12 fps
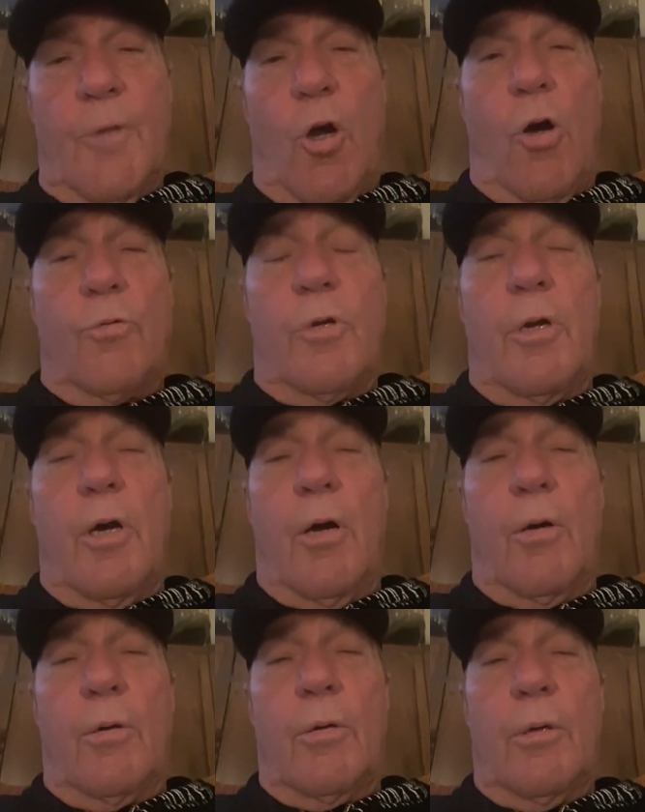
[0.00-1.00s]
Oh
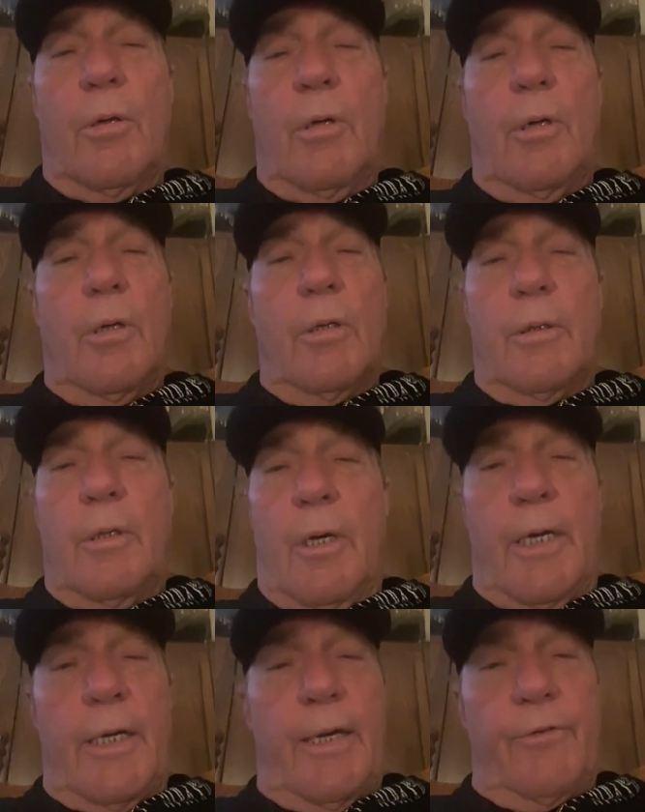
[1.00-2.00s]
no, no,
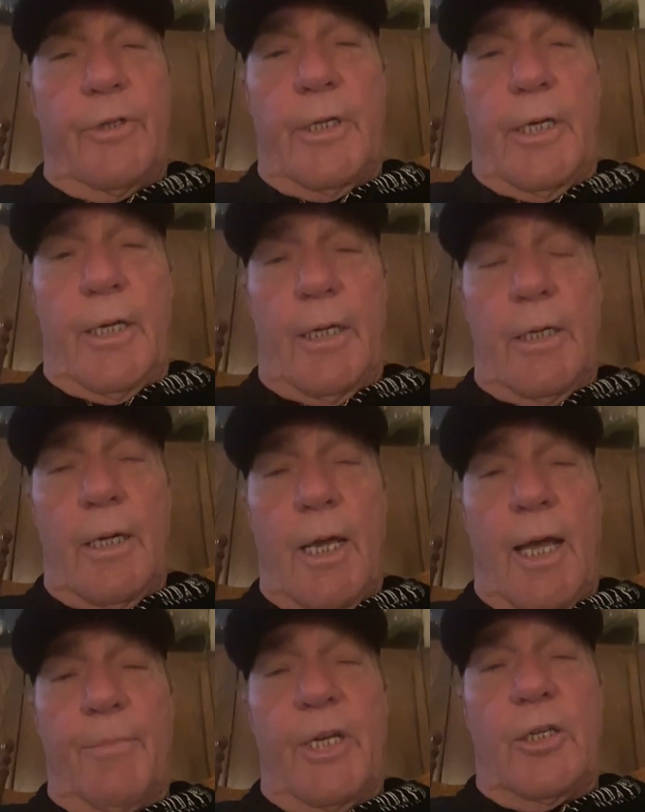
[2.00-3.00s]
I never did.
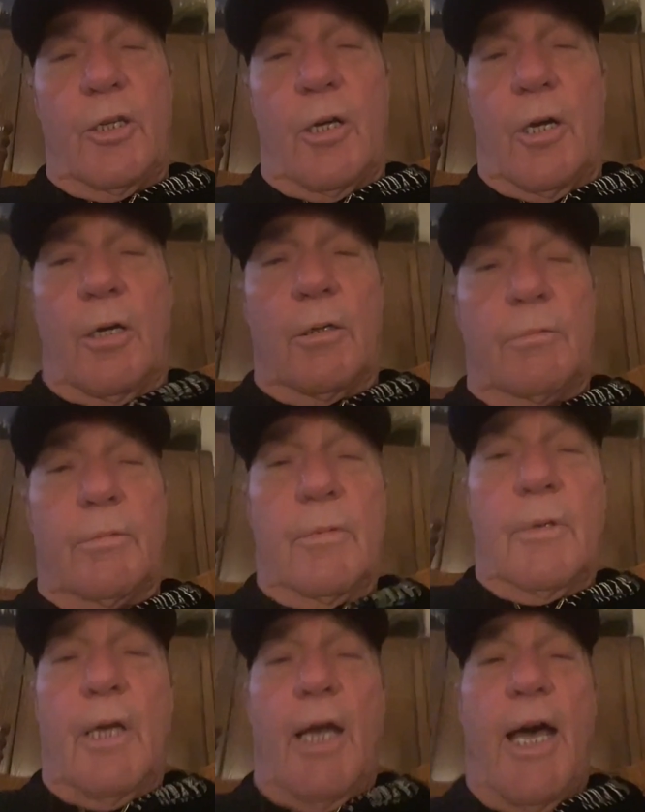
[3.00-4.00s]
I mean, you know,
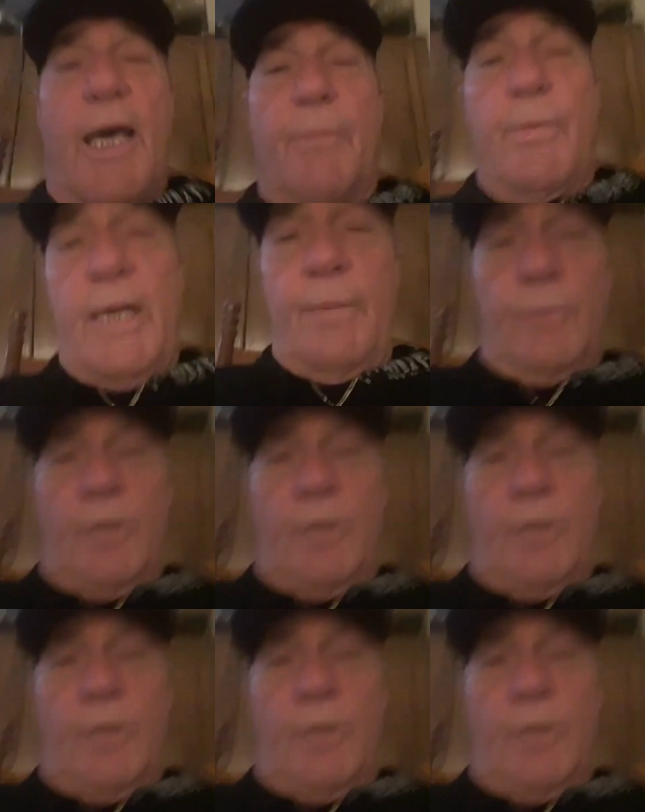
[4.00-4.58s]
I'd have made him